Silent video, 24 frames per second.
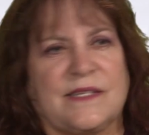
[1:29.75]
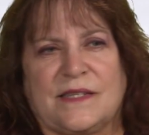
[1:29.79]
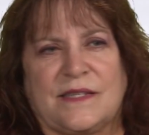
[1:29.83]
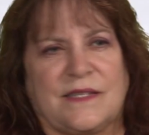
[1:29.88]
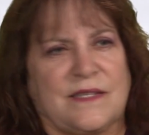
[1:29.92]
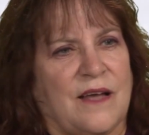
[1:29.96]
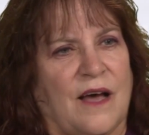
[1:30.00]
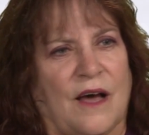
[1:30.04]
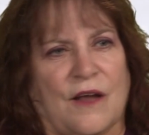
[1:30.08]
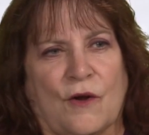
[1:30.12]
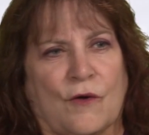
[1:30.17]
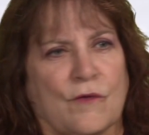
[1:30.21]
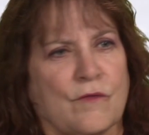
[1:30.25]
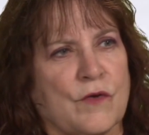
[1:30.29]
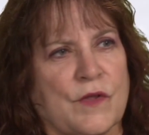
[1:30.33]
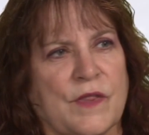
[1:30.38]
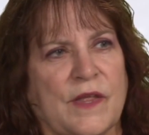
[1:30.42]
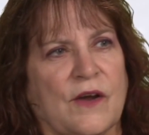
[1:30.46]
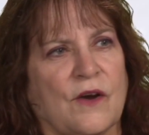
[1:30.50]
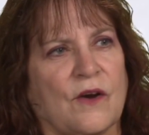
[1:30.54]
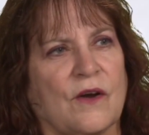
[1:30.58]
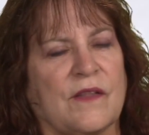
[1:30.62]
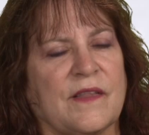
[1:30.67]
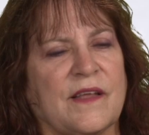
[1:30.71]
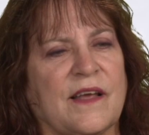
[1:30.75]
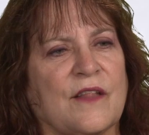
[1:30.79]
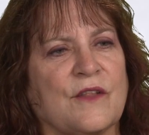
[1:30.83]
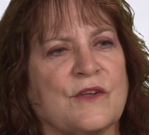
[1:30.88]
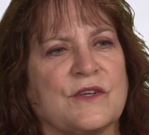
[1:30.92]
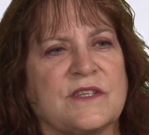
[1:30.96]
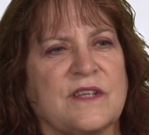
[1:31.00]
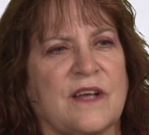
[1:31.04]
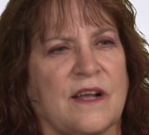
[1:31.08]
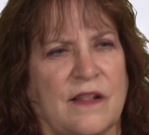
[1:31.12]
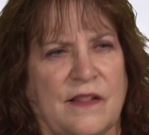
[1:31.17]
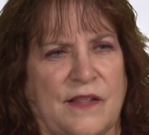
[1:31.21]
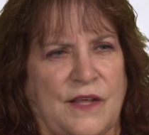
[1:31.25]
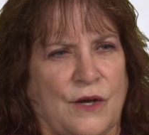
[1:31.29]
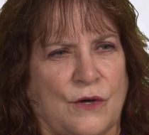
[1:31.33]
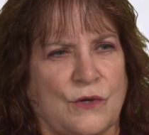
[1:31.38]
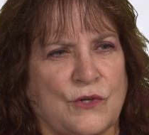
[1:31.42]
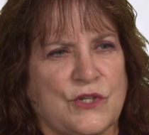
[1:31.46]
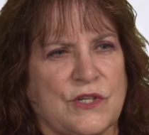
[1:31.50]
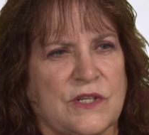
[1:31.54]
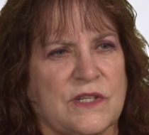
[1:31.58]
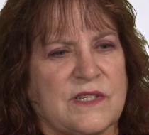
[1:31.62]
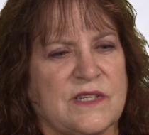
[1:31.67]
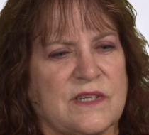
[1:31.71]
It's not over there on the other side of the
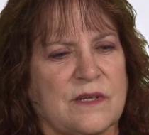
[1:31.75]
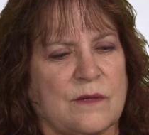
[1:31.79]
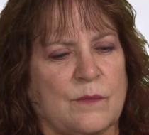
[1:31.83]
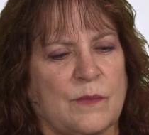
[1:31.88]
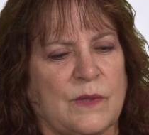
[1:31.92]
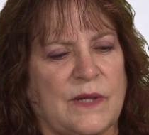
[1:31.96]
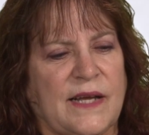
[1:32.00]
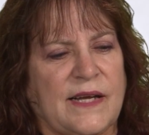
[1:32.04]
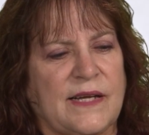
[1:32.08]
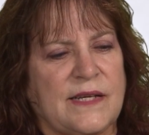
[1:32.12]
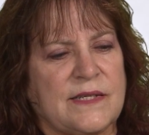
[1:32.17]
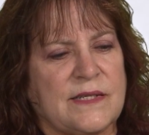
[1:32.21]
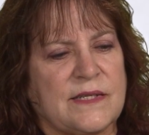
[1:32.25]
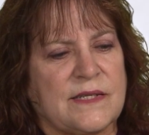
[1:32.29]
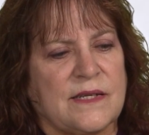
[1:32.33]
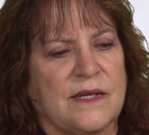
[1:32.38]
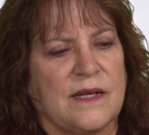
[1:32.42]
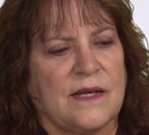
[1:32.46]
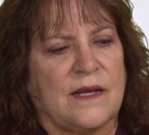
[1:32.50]
ocean someplace.